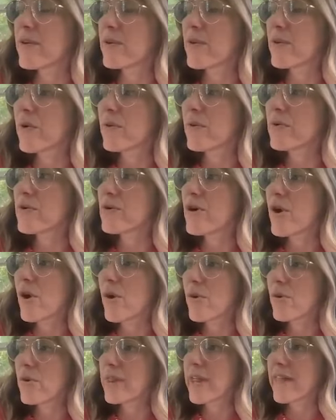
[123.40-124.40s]
if you don't
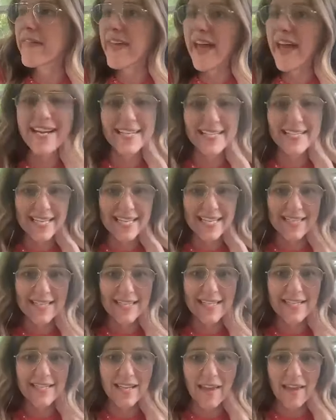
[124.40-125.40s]
know that that
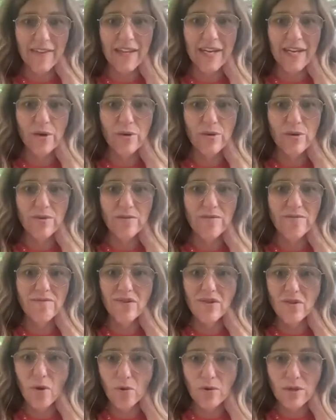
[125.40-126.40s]
exists and suddenly you're
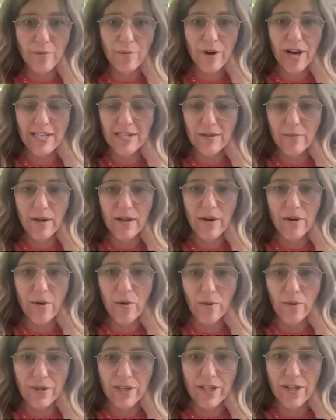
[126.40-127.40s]
so depressed while
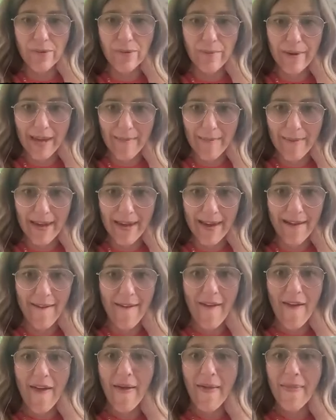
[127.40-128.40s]
you're holding your baby,
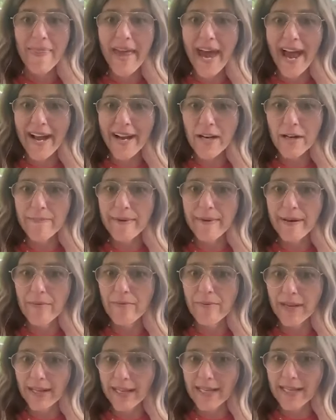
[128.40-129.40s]
that could
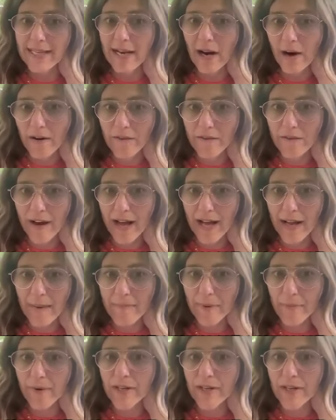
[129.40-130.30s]
be really terrifying.